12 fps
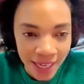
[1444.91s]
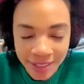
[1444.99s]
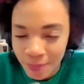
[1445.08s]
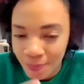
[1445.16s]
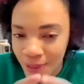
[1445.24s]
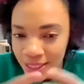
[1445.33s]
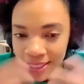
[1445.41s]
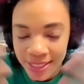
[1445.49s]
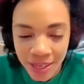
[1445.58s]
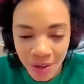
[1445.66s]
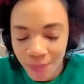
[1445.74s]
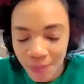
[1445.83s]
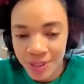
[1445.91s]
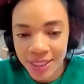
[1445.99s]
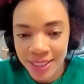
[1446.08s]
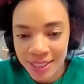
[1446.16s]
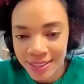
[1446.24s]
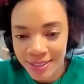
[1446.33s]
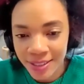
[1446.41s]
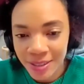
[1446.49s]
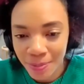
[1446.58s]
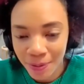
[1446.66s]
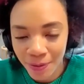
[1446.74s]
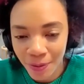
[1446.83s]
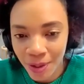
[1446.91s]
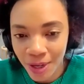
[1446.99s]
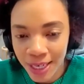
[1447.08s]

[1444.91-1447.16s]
It's a business that almost didn't exist before.